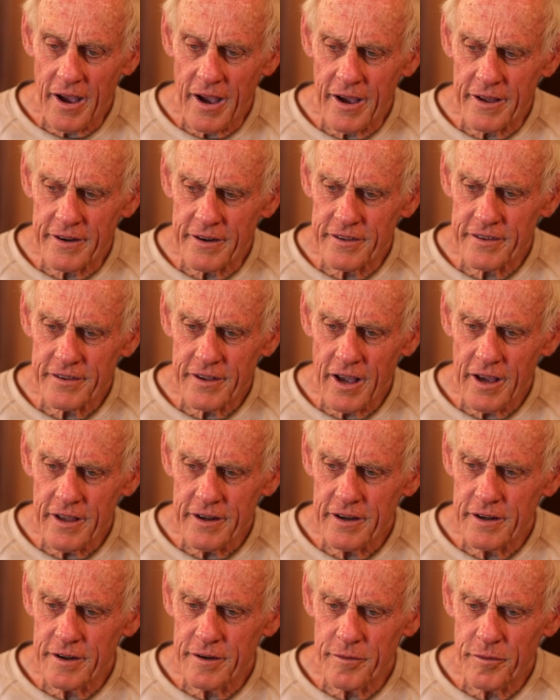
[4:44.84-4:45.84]
I
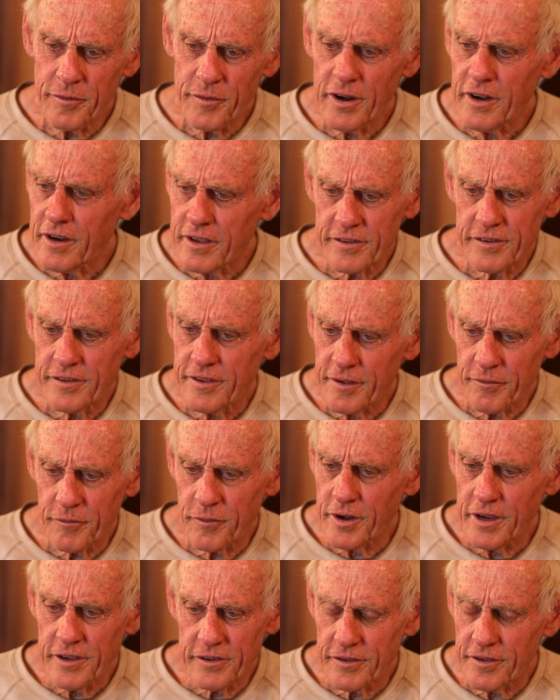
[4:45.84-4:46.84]
decided various th
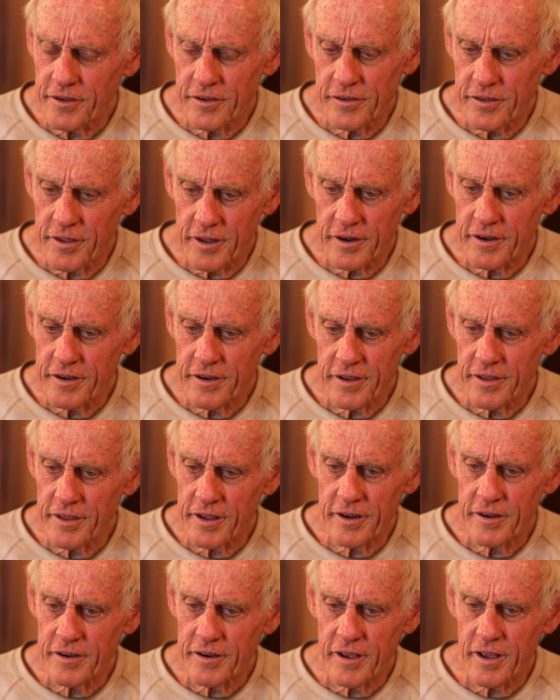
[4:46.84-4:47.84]
reasons that,
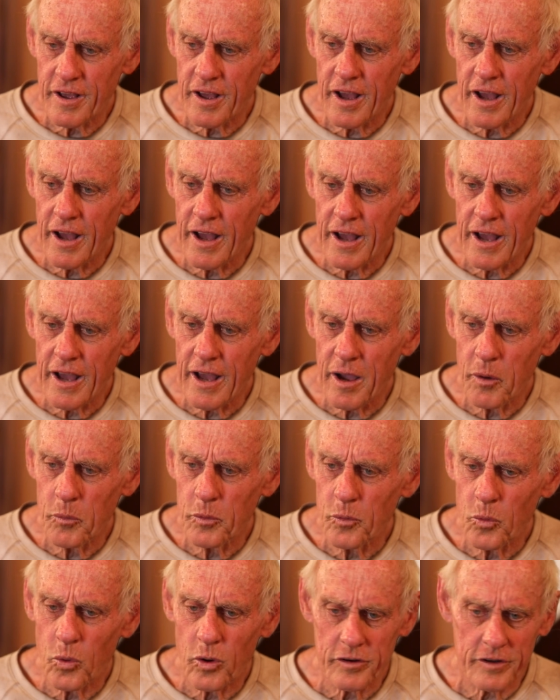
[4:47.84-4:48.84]
that I
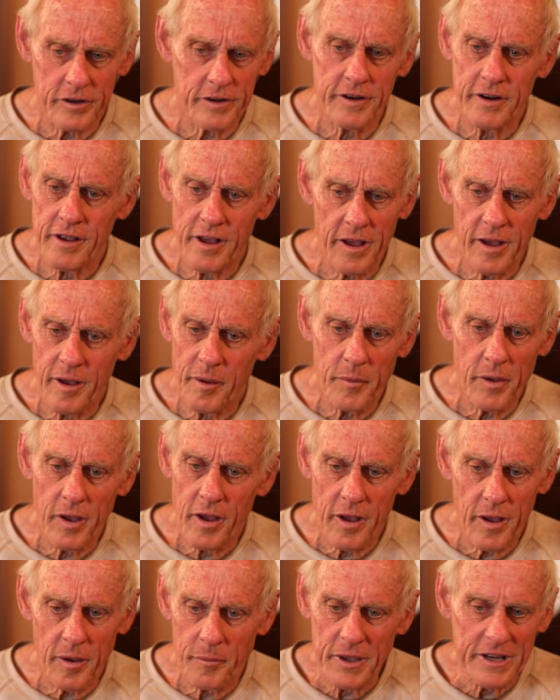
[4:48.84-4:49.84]
wanted a, a,
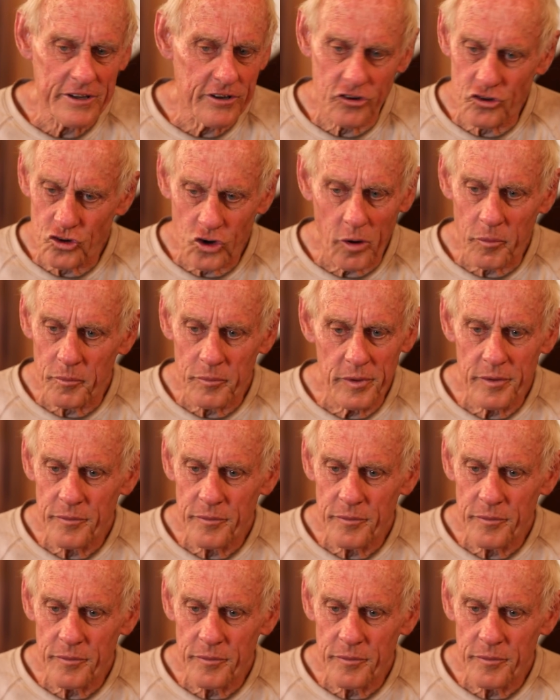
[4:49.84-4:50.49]
a better job.